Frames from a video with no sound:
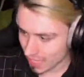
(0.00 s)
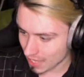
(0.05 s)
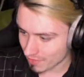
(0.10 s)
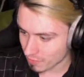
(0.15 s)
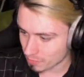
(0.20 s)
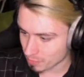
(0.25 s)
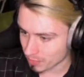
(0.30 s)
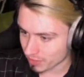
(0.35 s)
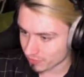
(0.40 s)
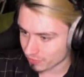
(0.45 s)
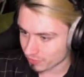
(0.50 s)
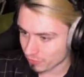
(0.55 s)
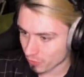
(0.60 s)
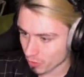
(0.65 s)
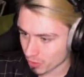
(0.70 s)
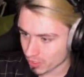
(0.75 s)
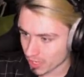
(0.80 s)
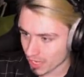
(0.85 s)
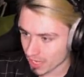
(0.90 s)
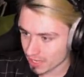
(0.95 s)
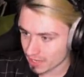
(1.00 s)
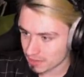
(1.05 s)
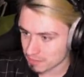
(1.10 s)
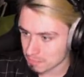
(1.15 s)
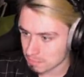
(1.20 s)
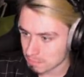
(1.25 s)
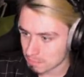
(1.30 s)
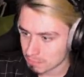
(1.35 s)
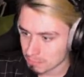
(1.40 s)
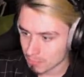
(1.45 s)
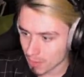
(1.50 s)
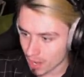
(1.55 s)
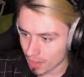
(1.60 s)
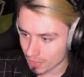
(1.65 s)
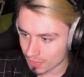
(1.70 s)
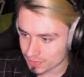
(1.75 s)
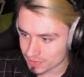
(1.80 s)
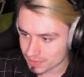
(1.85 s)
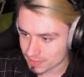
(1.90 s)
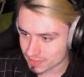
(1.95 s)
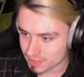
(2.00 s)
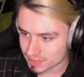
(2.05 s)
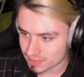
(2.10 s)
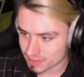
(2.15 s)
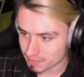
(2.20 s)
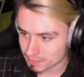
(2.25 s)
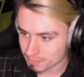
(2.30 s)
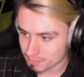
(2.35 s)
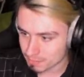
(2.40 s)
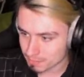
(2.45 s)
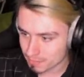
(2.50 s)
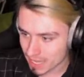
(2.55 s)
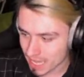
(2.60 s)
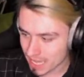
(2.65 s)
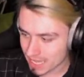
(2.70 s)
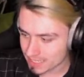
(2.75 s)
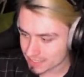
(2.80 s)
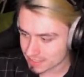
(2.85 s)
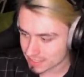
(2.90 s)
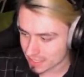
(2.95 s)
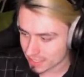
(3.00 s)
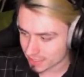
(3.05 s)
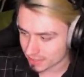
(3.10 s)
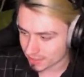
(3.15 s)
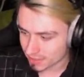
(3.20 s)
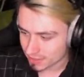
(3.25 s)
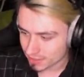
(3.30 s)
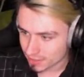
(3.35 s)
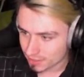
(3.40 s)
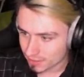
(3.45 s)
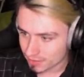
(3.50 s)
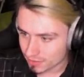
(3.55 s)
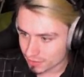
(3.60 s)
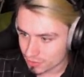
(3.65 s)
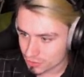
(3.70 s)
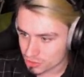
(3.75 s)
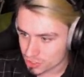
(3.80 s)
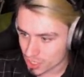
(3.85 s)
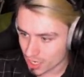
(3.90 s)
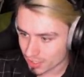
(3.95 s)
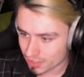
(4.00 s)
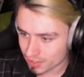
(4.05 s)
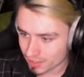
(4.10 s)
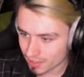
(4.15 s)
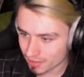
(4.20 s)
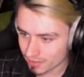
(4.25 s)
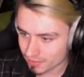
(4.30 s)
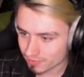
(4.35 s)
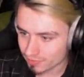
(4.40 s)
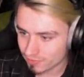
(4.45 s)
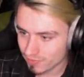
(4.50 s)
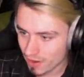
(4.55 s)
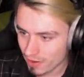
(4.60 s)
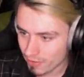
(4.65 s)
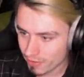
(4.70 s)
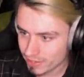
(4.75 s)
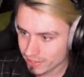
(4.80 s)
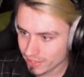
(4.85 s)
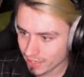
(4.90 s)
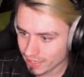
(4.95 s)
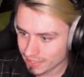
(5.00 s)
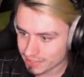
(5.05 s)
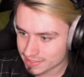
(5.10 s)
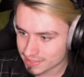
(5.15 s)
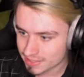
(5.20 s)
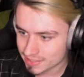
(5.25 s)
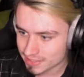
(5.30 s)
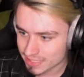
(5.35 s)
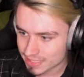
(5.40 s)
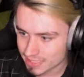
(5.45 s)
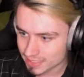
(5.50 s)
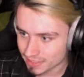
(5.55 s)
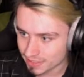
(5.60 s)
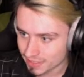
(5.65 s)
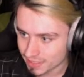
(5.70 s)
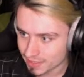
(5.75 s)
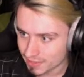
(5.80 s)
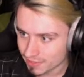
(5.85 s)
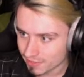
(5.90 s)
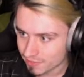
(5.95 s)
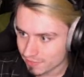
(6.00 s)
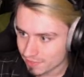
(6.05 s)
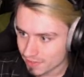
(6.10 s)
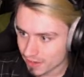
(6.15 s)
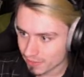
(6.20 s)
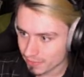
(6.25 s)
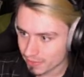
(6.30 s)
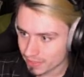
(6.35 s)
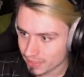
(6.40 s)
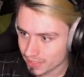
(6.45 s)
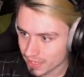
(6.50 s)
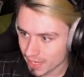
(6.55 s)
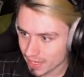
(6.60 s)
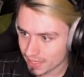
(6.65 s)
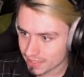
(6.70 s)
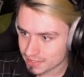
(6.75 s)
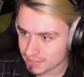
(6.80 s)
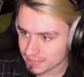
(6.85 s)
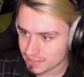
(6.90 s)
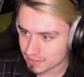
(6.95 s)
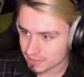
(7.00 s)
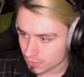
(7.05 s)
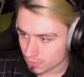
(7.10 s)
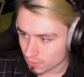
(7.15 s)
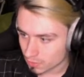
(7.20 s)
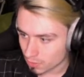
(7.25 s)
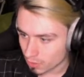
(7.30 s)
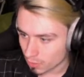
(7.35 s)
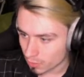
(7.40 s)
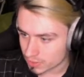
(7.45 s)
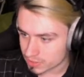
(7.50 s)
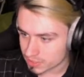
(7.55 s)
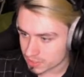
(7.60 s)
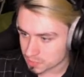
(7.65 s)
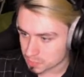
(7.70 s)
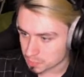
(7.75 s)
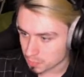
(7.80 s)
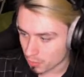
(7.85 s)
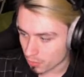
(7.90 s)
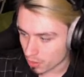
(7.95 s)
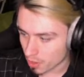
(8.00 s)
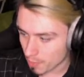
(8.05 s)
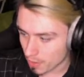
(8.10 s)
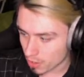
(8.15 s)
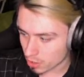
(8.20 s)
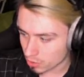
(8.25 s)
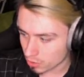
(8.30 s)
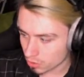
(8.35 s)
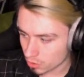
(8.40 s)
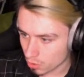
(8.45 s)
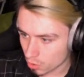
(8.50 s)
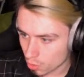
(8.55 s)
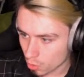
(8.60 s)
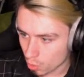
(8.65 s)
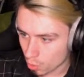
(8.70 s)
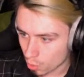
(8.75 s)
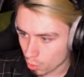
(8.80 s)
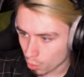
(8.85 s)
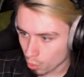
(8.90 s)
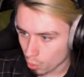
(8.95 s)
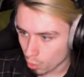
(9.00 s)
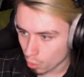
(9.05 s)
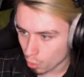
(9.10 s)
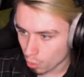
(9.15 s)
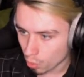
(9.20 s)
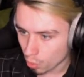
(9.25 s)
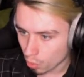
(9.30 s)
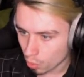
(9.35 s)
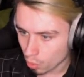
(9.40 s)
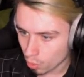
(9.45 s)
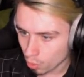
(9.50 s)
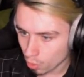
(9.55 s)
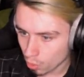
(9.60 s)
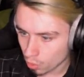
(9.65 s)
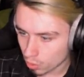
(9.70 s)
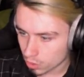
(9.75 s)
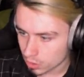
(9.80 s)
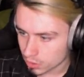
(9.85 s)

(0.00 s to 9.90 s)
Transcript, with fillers: haven't played Fortnite in months. This is amazing. New shotgun. Very nice indeed. Very nice. Oh, what is this? Porta bunker? Ooh.